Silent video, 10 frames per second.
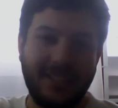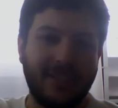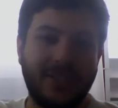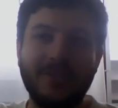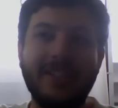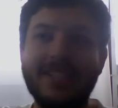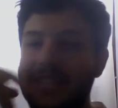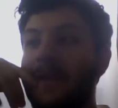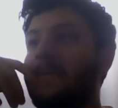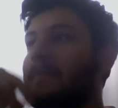know, duties.
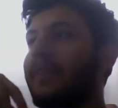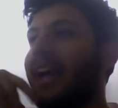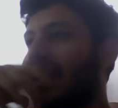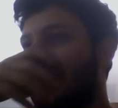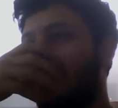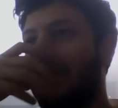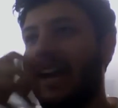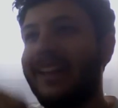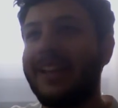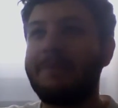And then you
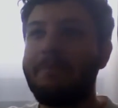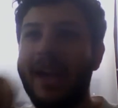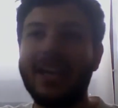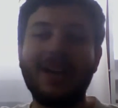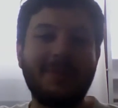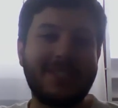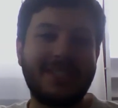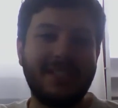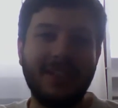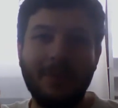had, like, makeups,
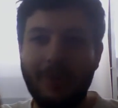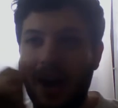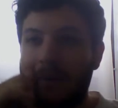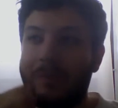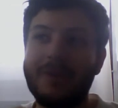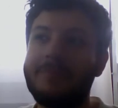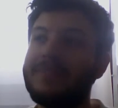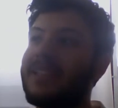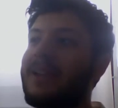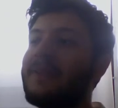you know,
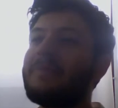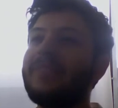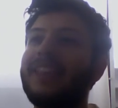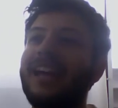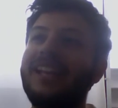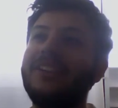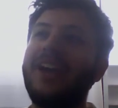problems. And then you